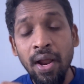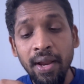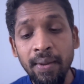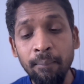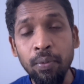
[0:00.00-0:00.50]

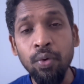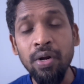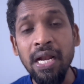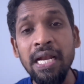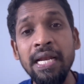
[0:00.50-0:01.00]

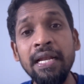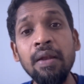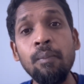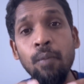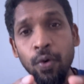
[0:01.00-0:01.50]
improve
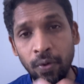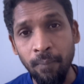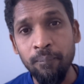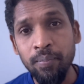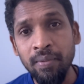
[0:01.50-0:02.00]
little
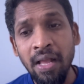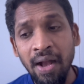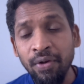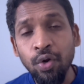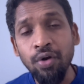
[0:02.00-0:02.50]
more.
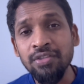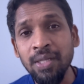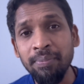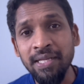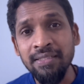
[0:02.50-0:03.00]
Our
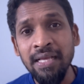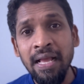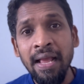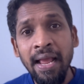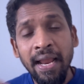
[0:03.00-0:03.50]
concept is
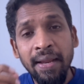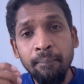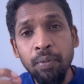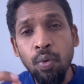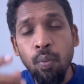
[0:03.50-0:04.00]

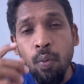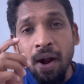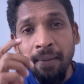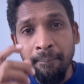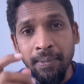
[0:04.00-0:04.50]
improve
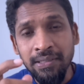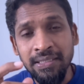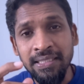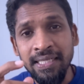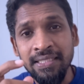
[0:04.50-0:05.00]

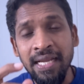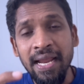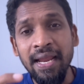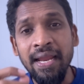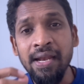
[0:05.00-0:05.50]

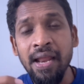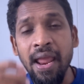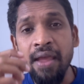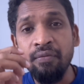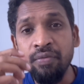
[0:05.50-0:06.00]
1%
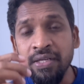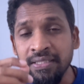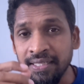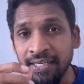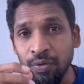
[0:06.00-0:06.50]
in every
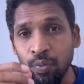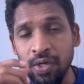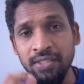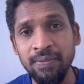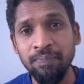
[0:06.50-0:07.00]
single
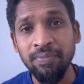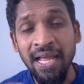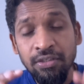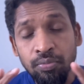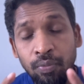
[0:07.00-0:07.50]
works.
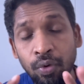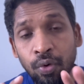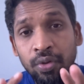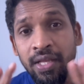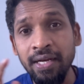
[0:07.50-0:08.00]
That's
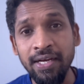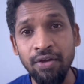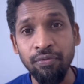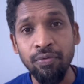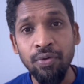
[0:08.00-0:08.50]
more than
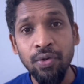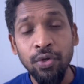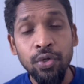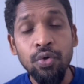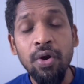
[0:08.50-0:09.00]
enough.
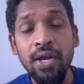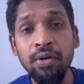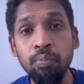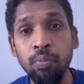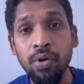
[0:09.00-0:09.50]
You don't need
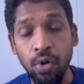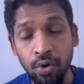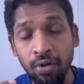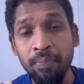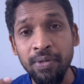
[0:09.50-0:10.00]
to put a
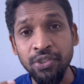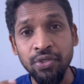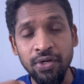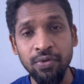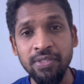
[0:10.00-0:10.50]
lot of
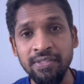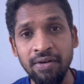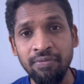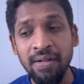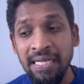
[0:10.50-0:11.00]
pressure on yourself.